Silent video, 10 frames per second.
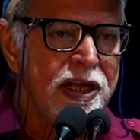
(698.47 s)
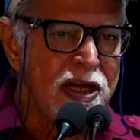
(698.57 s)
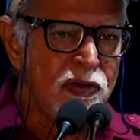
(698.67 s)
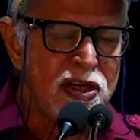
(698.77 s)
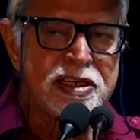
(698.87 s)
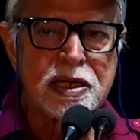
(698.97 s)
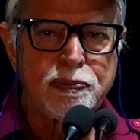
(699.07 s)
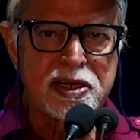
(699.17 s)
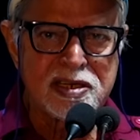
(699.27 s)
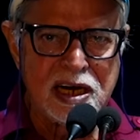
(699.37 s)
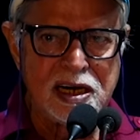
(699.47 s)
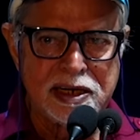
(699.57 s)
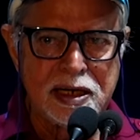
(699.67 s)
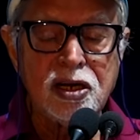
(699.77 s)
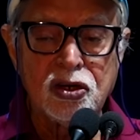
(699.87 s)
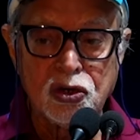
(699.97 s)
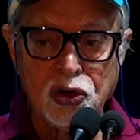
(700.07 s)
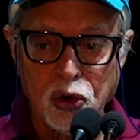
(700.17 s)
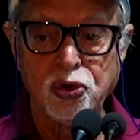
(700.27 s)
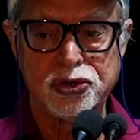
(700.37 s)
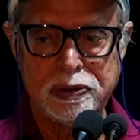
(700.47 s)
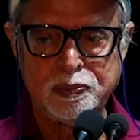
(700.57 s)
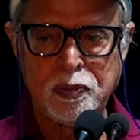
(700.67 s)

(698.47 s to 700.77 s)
in which a personality grows.